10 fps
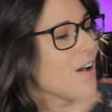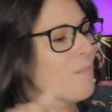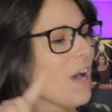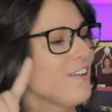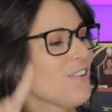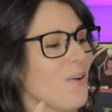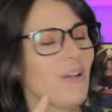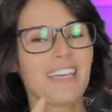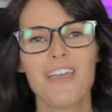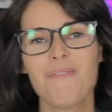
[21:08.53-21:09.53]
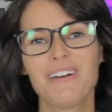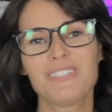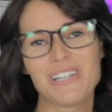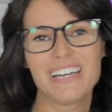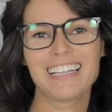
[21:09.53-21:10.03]
I know it came
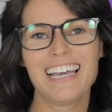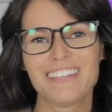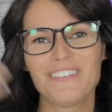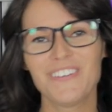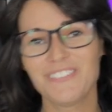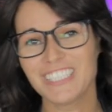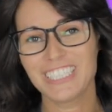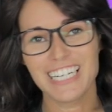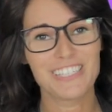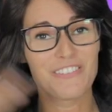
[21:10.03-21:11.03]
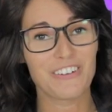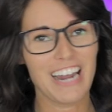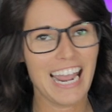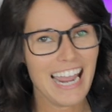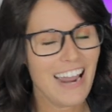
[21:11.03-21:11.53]
out during like the 50 Shades of
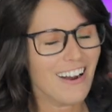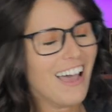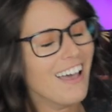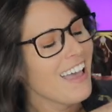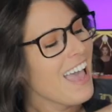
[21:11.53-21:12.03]
Grey era,